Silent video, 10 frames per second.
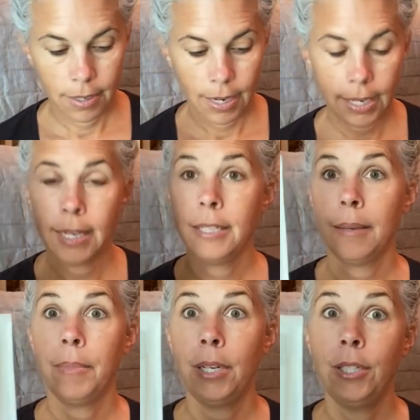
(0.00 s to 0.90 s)
I guess
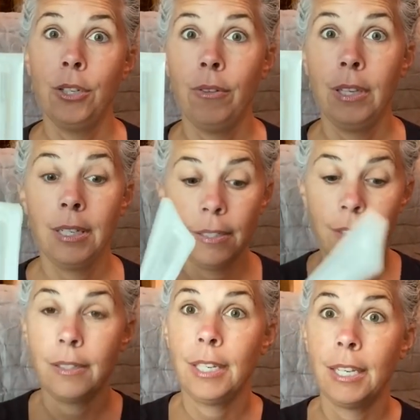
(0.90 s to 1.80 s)
I'm gonna do this,
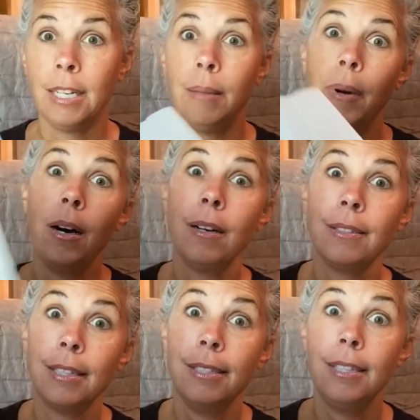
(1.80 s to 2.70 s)
stick it in the
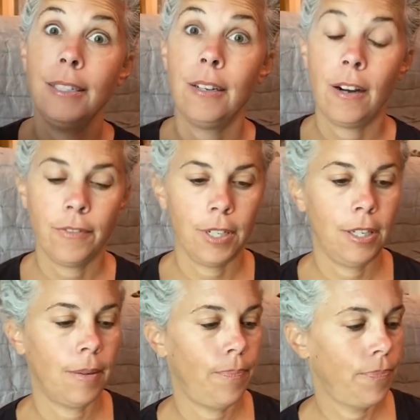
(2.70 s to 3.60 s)
box, and send it off to
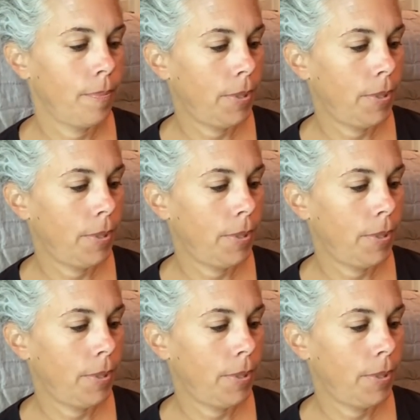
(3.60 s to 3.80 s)
them.